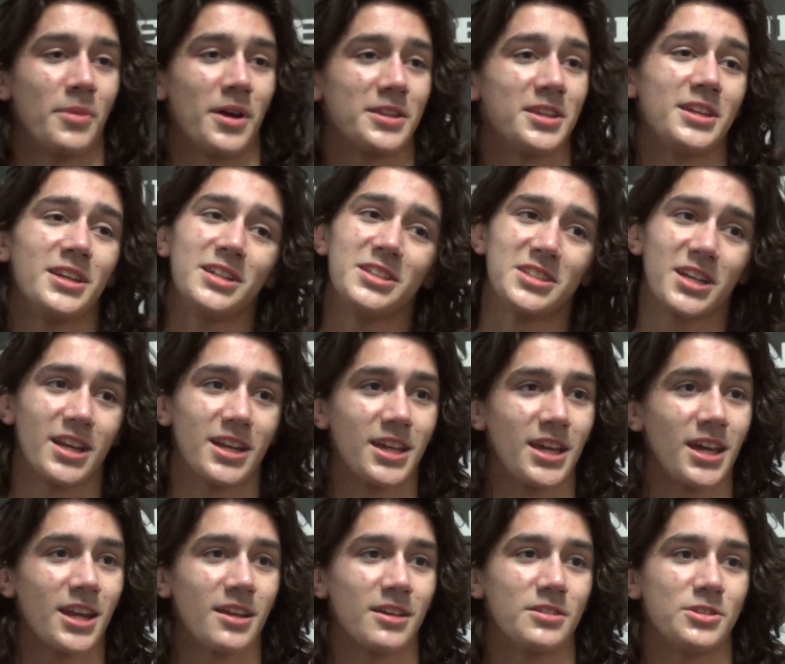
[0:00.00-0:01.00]
I think he's gonna
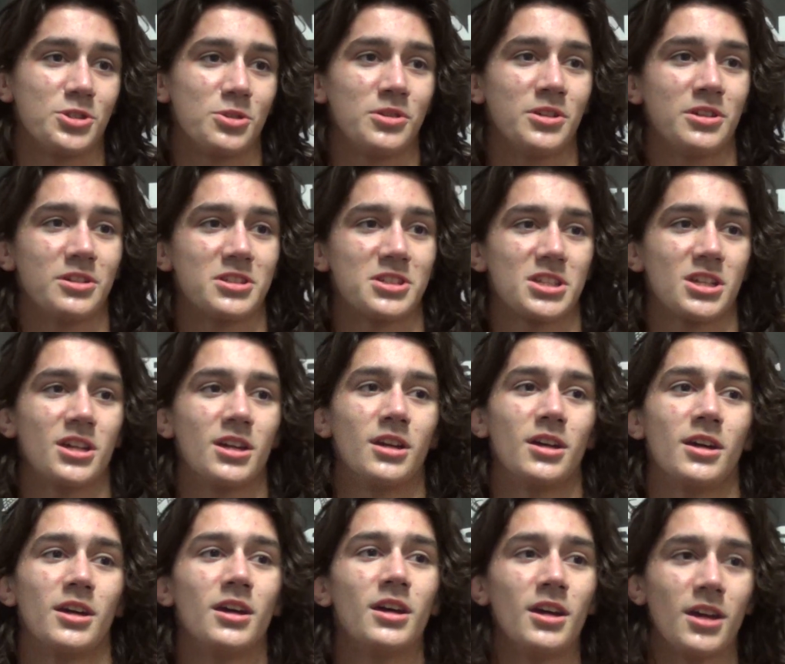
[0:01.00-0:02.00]
get it in juniors.
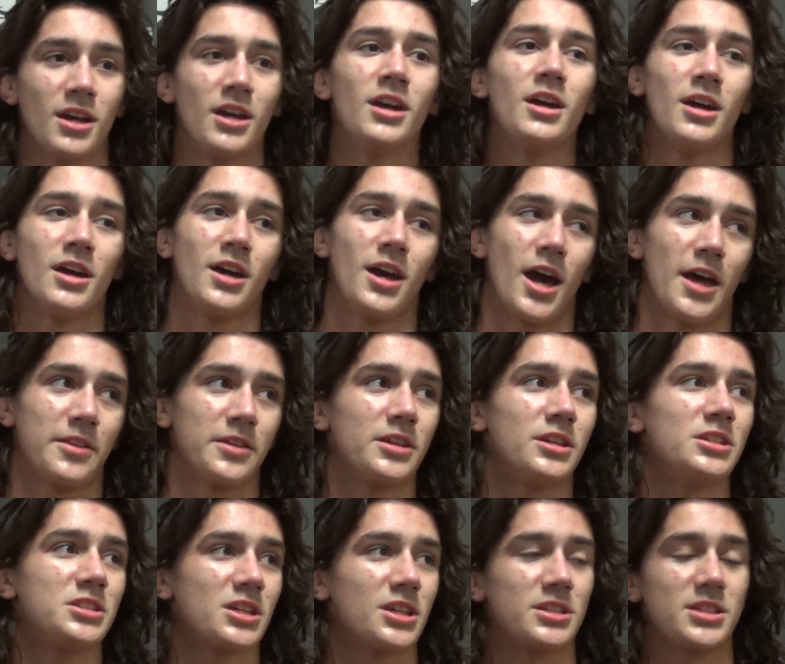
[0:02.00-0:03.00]
I think
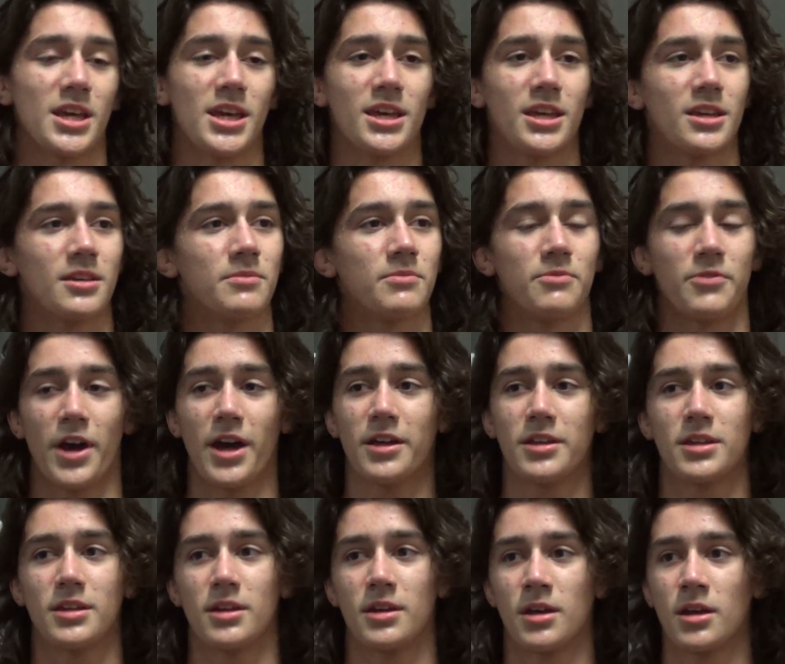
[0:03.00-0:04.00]
he's gonna take it.
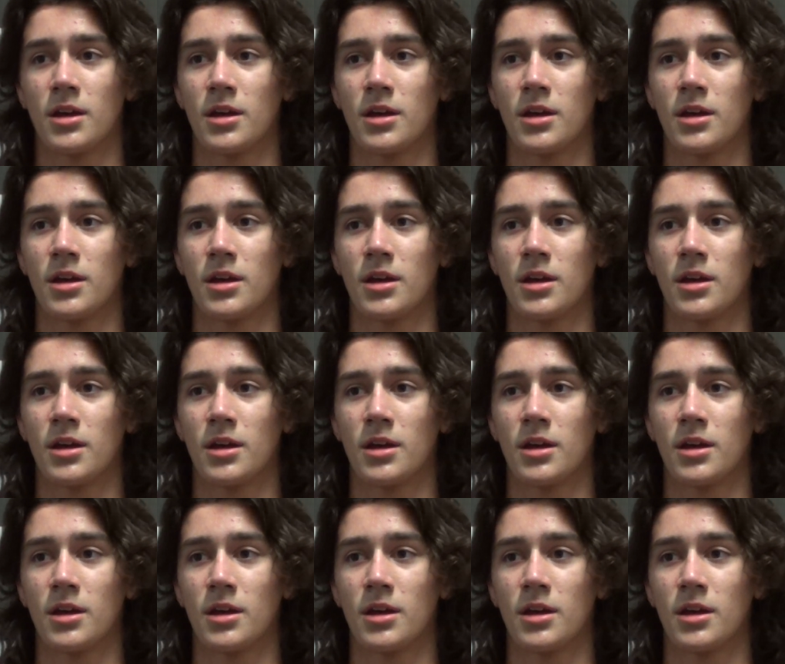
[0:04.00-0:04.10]
Valiant.